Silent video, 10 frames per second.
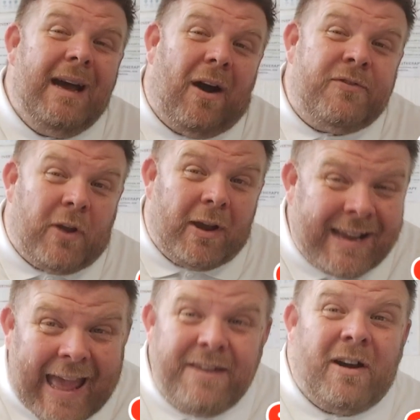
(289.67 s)
I
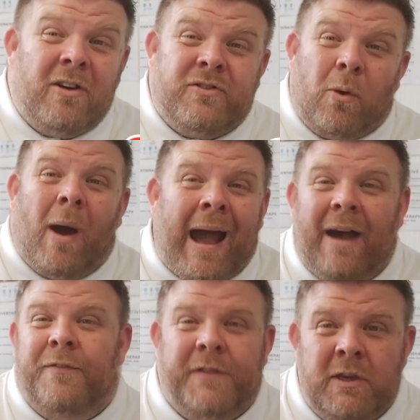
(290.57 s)
don't
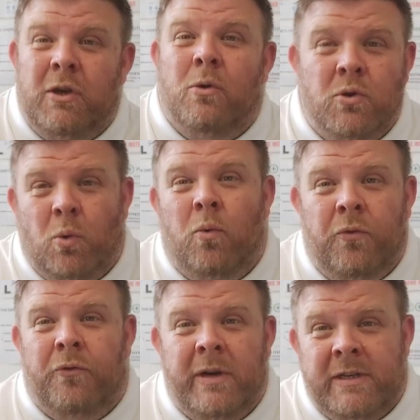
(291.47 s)
have to use all
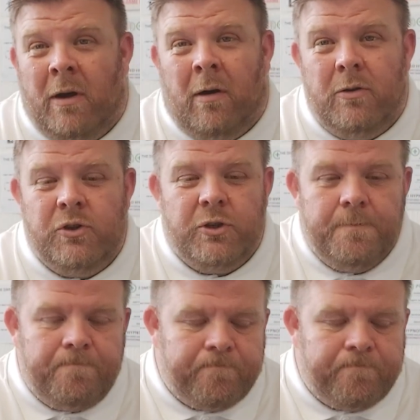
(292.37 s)
three darts.